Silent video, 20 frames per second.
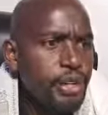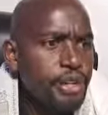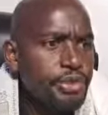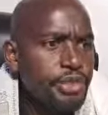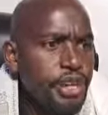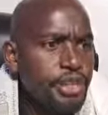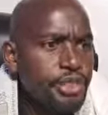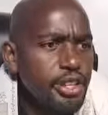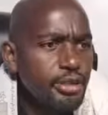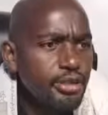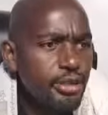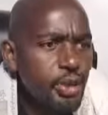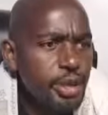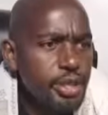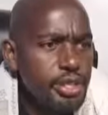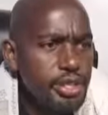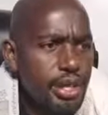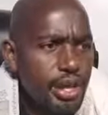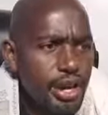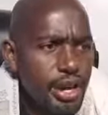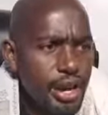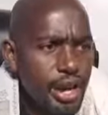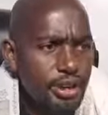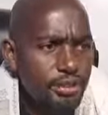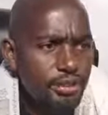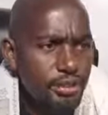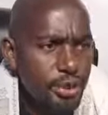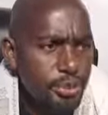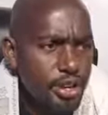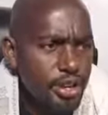Then the voice that I
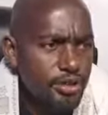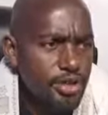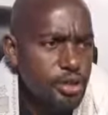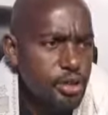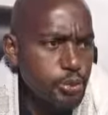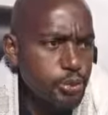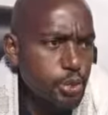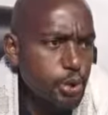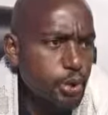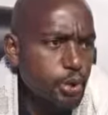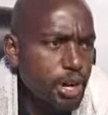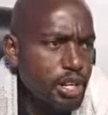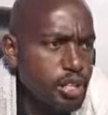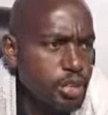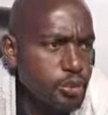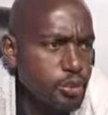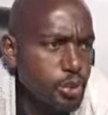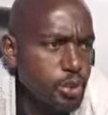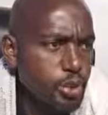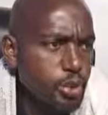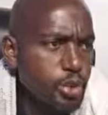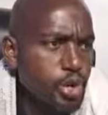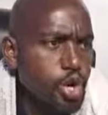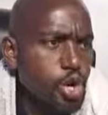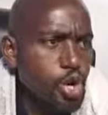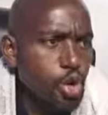heard from heaven spoke once more.